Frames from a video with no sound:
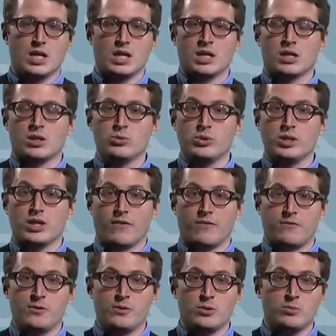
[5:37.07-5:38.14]
including a
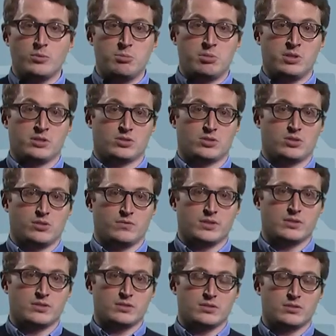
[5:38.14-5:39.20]
full repair
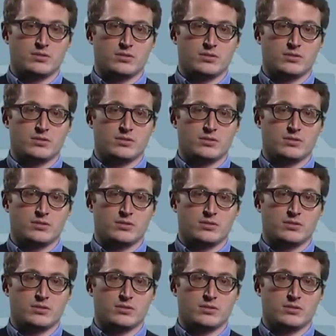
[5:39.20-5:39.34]
service.